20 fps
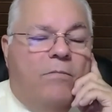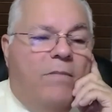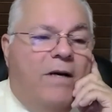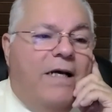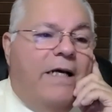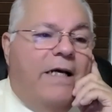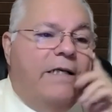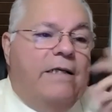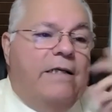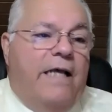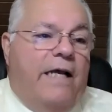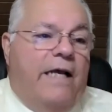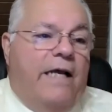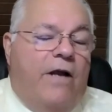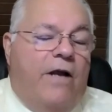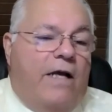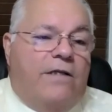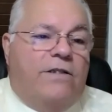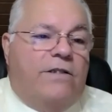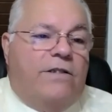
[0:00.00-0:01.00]
but
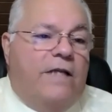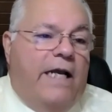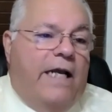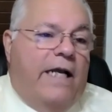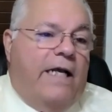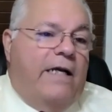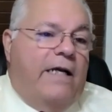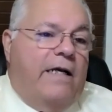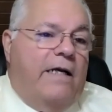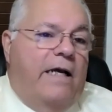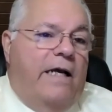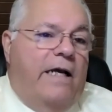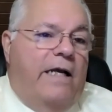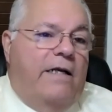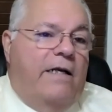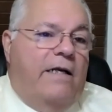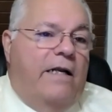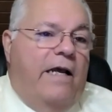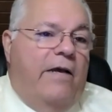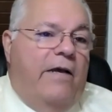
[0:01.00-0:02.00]
they're not sick
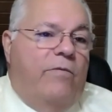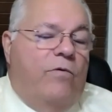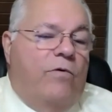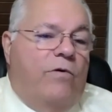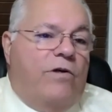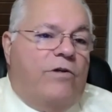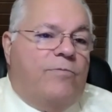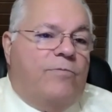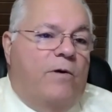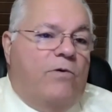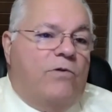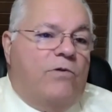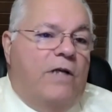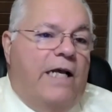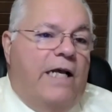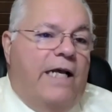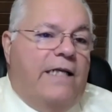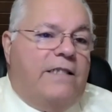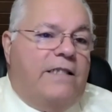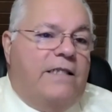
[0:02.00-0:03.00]
and they were exposed
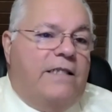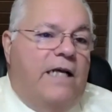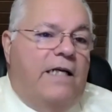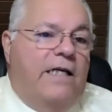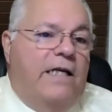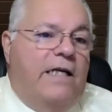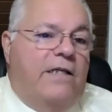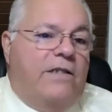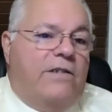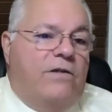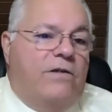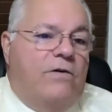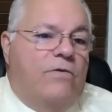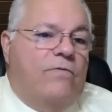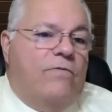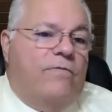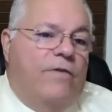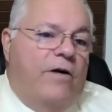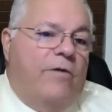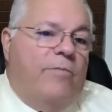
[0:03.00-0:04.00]
last Sunday,
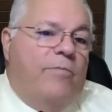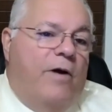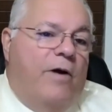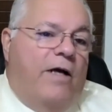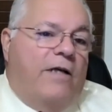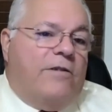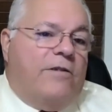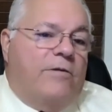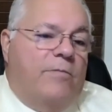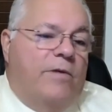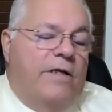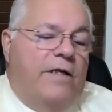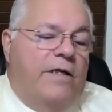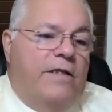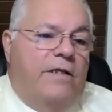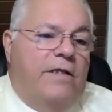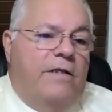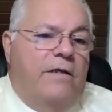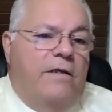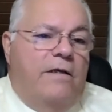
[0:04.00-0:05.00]
so very
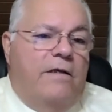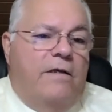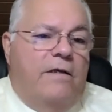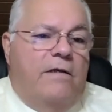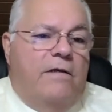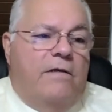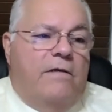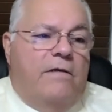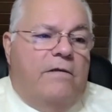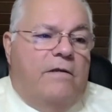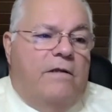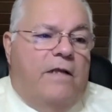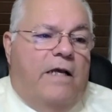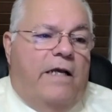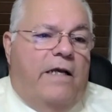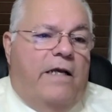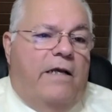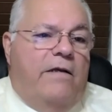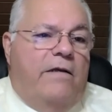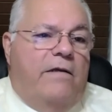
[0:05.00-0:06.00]
possibly
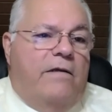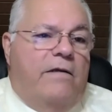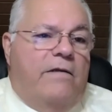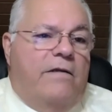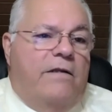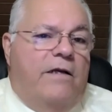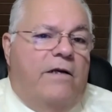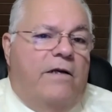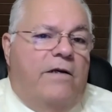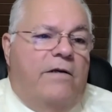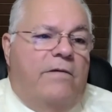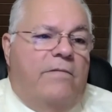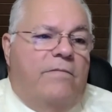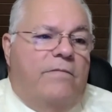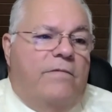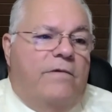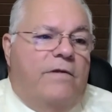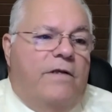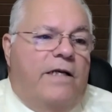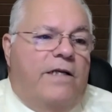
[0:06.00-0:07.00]
they they
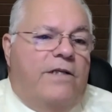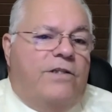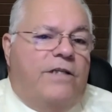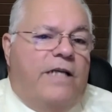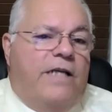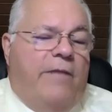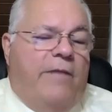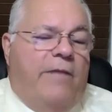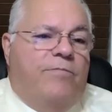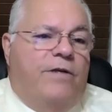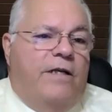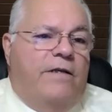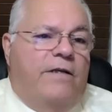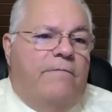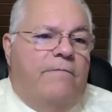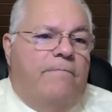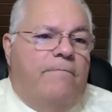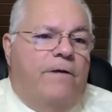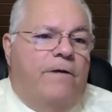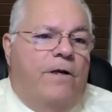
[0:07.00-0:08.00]
they escaped
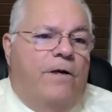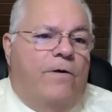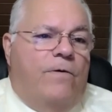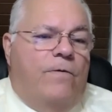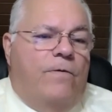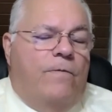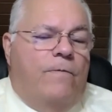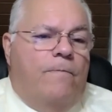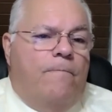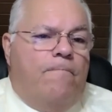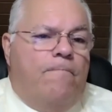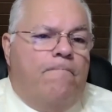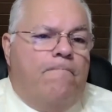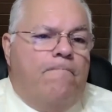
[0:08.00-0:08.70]
it, you know.